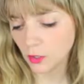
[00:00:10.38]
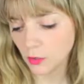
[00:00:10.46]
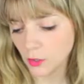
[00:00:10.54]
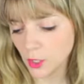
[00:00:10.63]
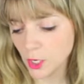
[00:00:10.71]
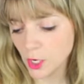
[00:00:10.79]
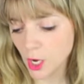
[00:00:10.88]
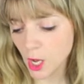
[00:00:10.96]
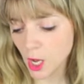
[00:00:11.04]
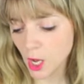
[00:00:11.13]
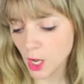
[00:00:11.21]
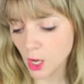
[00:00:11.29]
Oh
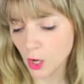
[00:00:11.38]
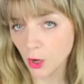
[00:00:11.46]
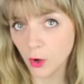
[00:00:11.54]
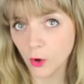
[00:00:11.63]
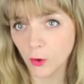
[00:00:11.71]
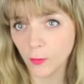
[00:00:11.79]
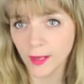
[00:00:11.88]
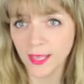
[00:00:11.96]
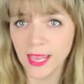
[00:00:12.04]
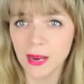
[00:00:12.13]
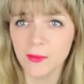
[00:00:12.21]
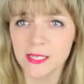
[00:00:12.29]
no, my
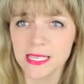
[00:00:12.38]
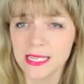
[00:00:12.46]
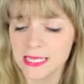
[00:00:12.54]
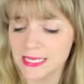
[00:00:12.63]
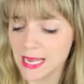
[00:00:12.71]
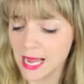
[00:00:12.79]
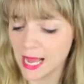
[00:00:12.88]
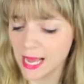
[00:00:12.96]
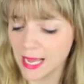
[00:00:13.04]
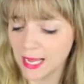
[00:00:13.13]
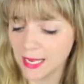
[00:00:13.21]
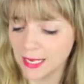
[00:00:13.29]
camera's gonna
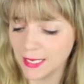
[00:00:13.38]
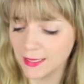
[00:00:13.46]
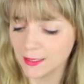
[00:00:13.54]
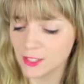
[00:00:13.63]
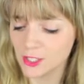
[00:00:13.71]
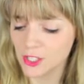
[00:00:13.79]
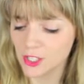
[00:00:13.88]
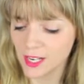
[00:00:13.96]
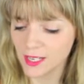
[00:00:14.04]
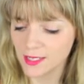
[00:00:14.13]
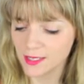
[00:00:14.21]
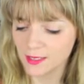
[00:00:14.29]
die.
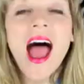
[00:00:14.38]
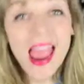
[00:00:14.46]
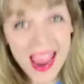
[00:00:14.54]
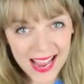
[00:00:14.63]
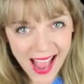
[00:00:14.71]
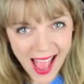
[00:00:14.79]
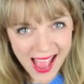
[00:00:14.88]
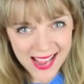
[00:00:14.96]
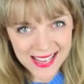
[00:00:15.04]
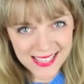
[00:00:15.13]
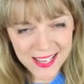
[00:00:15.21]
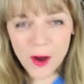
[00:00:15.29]
Shit. Hey
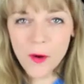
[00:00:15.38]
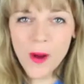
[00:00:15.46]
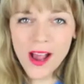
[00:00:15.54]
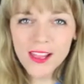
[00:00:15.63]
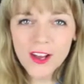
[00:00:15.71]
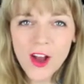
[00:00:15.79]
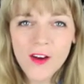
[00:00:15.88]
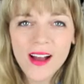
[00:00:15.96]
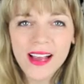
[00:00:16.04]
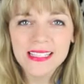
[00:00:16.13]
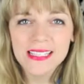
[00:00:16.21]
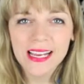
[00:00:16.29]
guys, a while ago
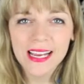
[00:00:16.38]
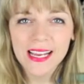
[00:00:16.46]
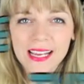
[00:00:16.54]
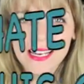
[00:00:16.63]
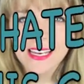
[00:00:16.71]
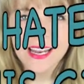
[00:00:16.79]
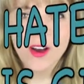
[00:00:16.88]
I did